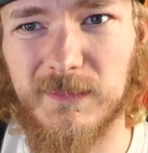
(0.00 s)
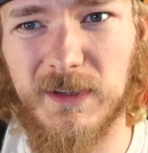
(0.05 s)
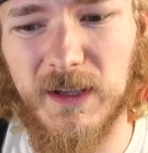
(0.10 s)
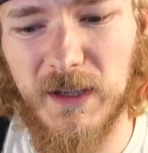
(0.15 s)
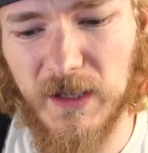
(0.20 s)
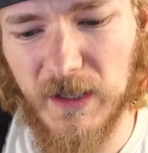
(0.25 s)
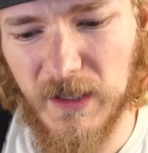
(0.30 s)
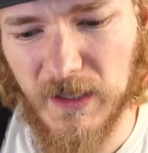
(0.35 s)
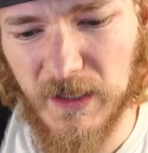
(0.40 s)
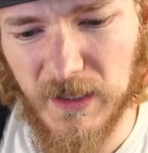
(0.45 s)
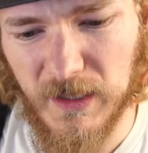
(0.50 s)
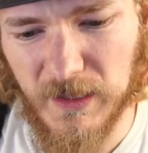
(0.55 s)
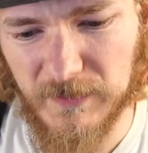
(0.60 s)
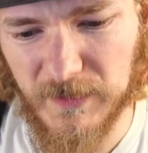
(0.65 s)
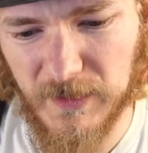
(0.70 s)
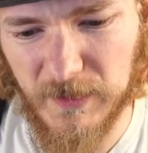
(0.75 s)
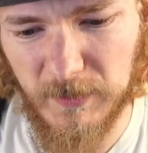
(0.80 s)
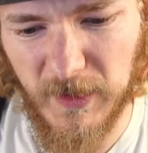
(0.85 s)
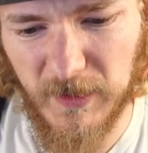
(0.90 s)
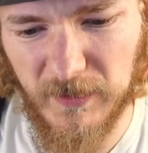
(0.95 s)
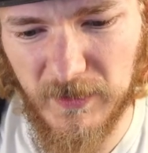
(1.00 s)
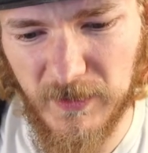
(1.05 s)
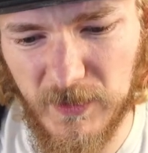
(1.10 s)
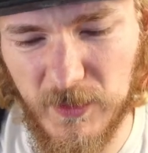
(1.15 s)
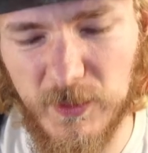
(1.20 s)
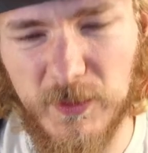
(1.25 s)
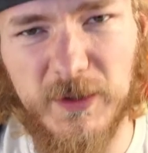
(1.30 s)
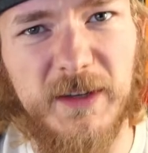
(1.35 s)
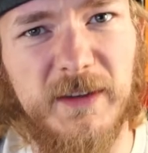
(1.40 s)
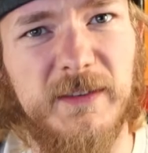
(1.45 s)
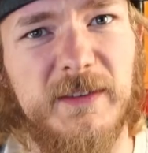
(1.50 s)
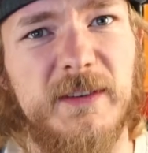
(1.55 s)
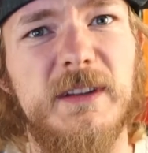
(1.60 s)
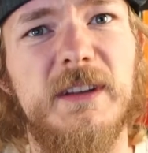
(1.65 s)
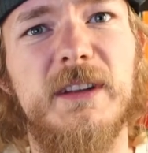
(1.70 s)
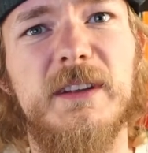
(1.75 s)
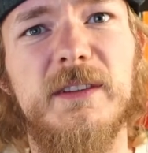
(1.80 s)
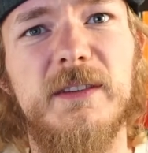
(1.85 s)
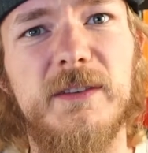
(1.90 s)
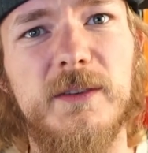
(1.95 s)
I think, about 30
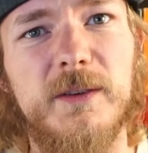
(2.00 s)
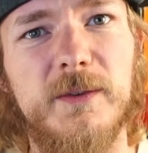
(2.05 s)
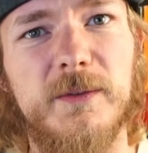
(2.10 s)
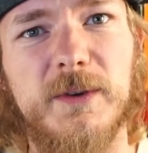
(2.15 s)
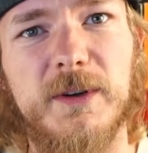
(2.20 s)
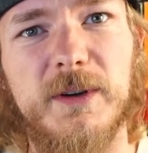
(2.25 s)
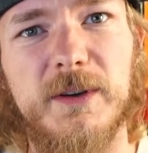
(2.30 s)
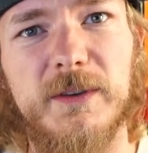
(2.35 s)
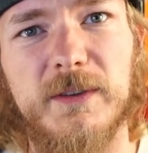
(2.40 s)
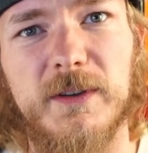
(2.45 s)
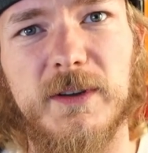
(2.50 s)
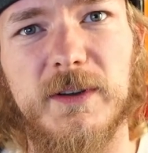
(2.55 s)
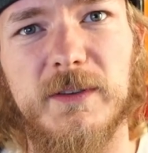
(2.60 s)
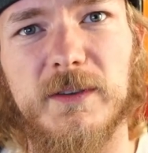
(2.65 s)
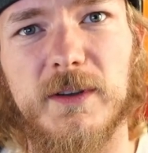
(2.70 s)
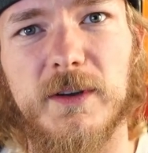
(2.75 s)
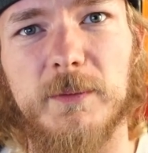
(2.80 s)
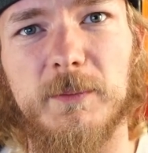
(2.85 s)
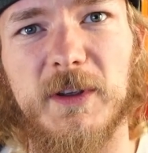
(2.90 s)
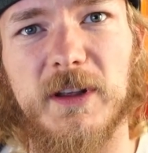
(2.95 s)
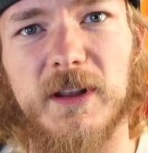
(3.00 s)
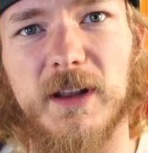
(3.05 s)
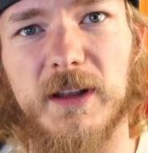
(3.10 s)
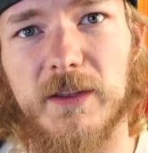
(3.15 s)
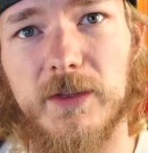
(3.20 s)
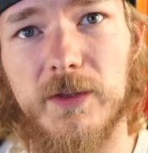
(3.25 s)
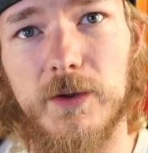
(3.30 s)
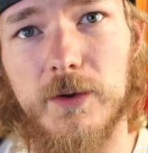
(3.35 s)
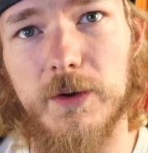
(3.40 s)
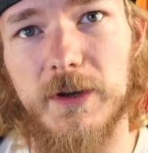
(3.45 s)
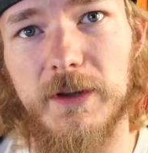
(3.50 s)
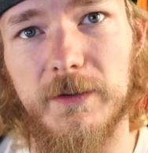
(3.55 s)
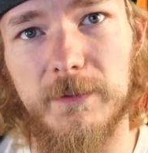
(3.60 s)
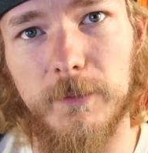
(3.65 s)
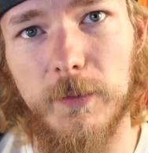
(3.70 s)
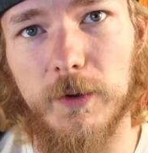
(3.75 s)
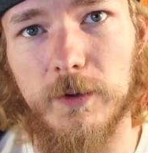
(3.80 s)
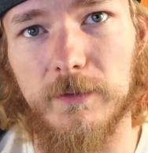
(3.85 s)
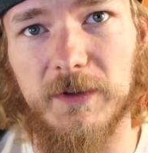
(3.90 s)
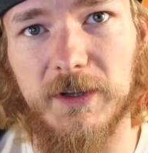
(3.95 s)
cities so far, so that's gonna be like 30
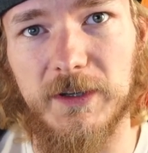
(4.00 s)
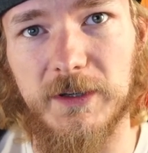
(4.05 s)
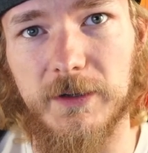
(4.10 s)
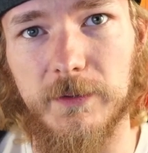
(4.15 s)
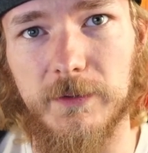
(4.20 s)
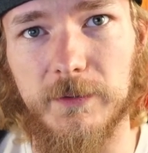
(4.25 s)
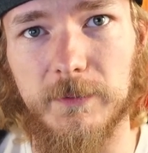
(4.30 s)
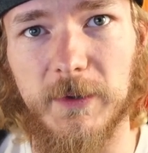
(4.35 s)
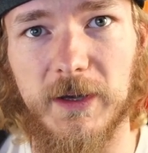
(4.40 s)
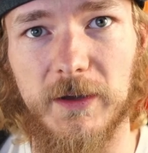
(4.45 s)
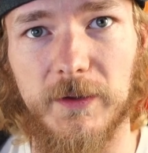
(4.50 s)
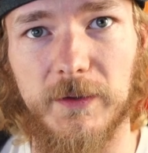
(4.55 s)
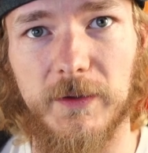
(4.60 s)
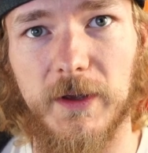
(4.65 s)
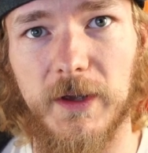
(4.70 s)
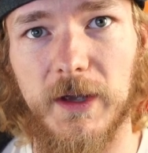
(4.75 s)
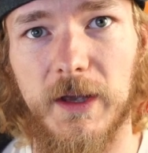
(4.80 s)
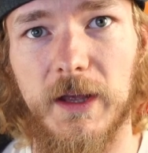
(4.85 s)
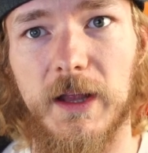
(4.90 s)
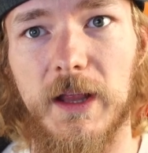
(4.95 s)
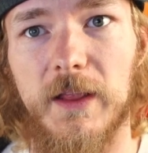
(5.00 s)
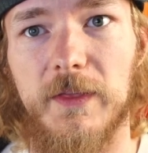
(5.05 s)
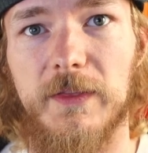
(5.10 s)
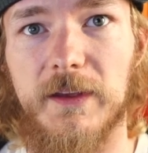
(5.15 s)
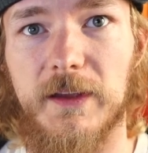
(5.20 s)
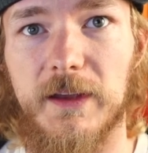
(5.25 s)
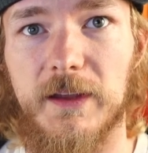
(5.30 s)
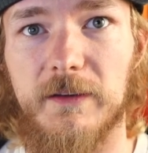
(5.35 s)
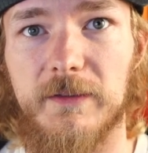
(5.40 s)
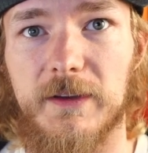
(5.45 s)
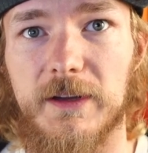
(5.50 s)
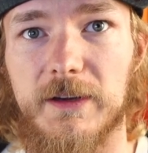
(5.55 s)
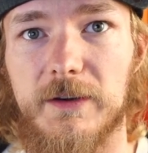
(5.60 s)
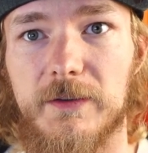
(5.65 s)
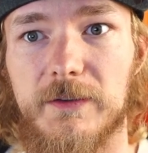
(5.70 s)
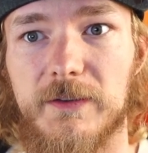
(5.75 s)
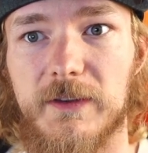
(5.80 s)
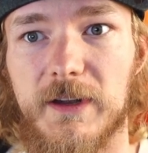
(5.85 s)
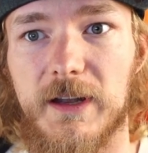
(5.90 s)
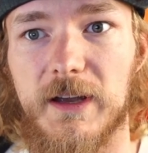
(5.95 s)
small videos about the
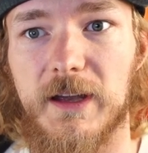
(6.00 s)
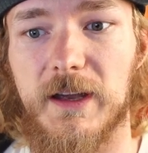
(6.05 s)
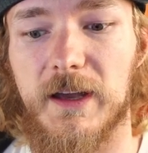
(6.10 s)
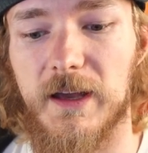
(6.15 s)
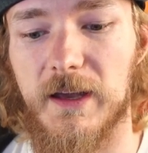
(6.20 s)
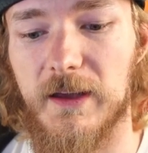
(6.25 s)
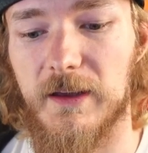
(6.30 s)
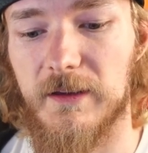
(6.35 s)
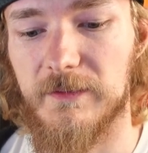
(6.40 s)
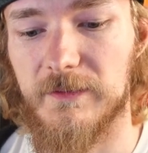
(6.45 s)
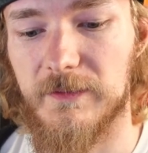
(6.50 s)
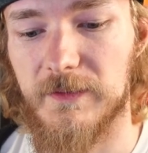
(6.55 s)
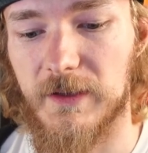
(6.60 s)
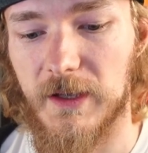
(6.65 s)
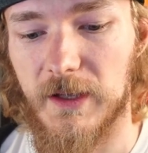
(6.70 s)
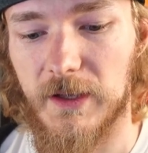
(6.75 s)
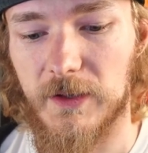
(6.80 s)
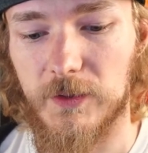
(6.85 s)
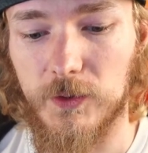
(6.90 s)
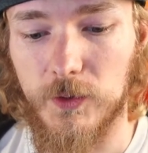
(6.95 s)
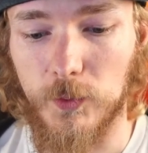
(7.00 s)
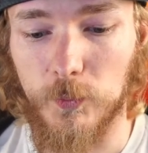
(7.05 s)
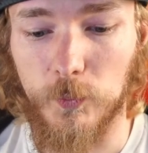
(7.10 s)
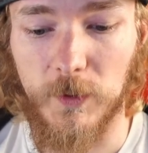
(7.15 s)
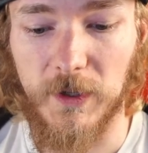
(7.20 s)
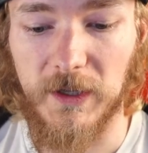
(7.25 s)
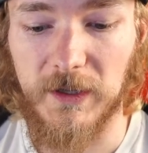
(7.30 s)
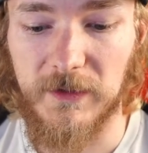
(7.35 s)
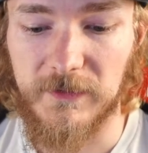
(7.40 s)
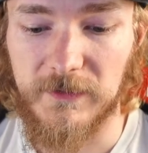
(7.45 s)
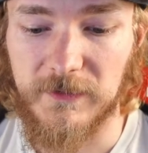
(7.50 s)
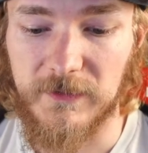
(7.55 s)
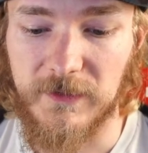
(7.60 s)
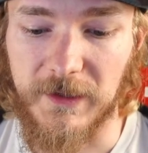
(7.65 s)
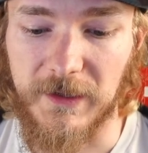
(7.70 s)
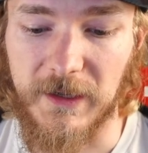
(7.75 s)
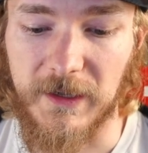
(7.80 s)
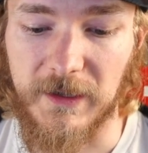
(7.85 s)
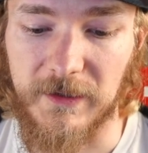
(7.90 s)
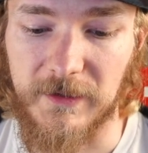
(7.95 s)
invaders that I have, the ways
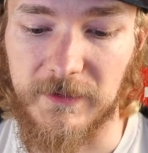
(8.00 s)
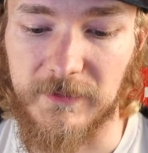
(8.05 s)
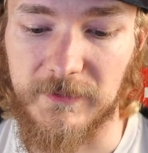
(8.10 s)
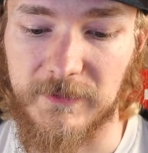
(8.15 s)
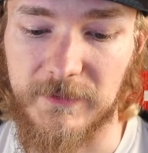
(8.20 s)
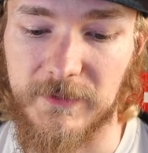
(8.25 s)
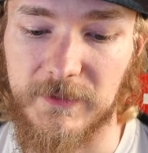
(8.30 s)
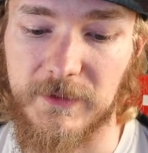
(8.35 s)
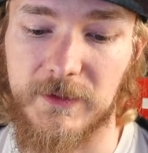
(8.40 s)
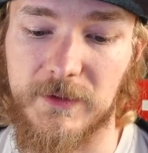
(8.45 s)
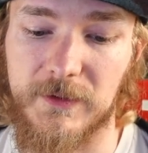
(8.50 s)
that I've